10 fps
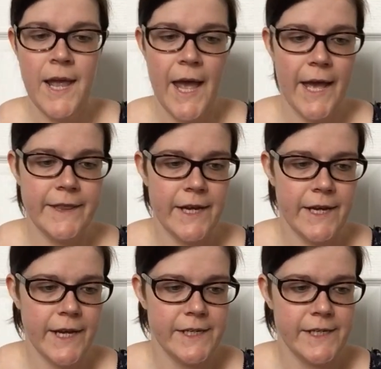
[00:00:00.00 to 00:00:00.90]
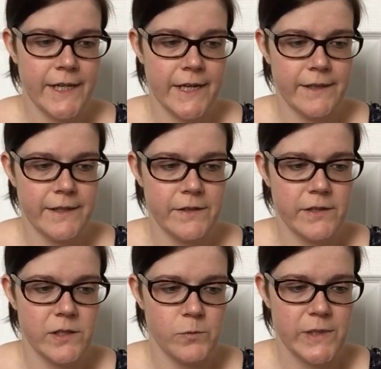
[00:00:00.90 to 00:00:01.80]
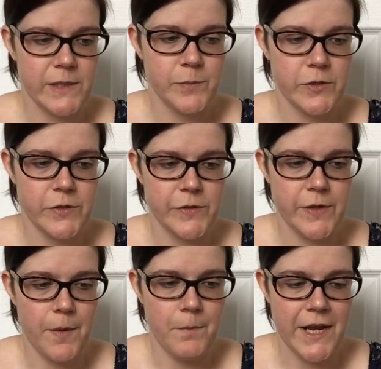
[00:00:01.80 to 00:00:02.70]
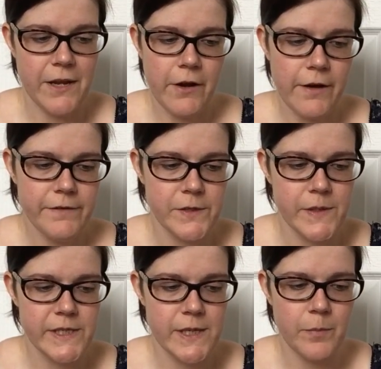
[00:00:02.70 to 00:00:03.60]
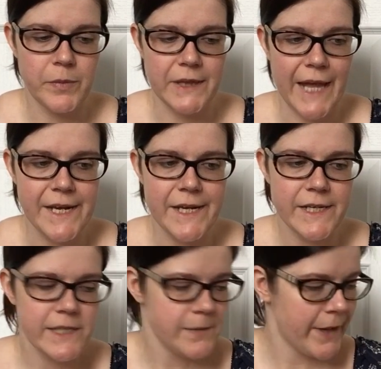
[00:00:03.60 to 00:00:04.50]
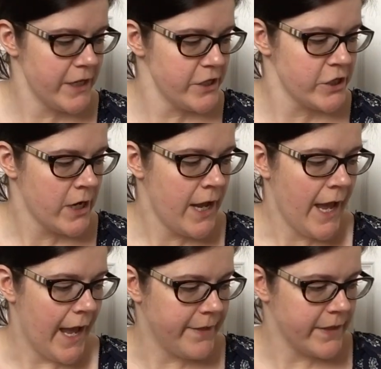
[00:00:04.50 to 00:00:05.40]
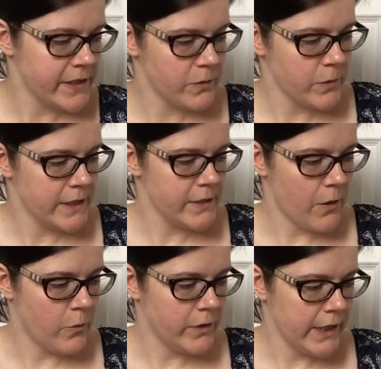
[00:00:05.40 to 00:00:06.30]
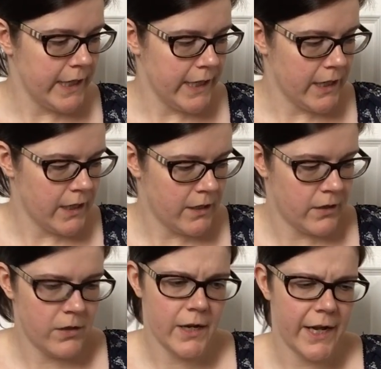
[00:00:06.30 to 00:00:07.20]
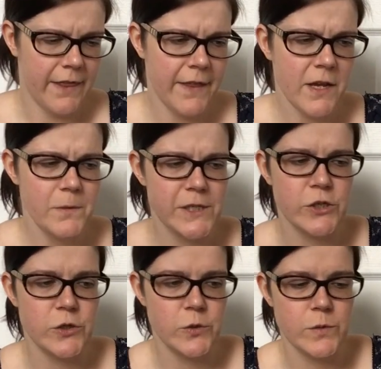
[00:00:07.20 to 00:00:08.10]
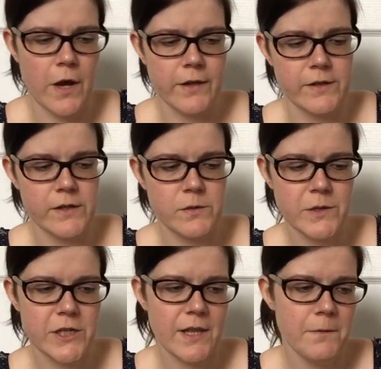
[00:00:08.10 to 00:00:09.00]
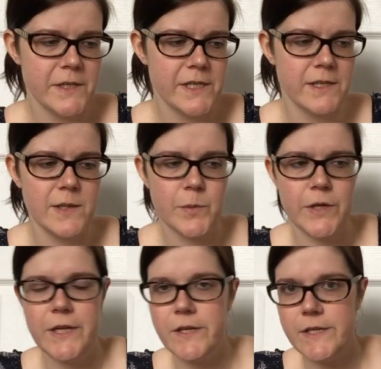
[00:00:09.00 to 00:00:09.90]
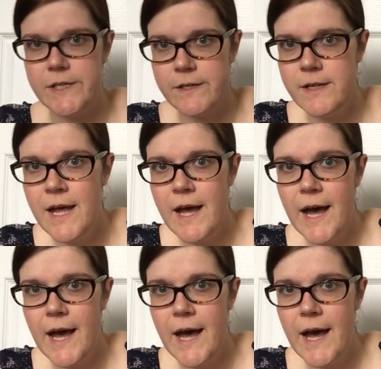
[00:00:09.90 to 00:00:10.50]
And then I did get a little Whispers Make-Off. So it's a blending sponge. And this was only, I think it was $2, which I thought was still a pretty good deal.